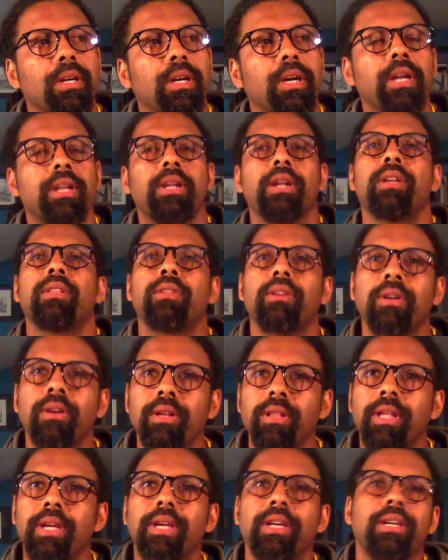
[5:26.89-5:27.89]
another
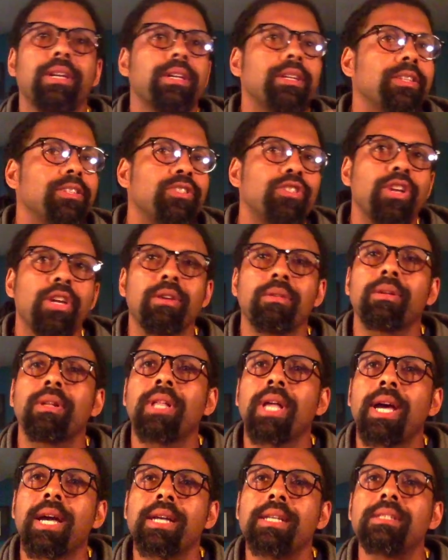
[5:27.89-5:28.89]
like
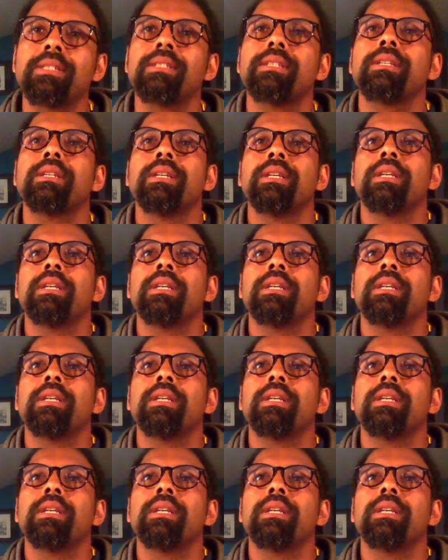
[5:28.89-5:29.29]
generalized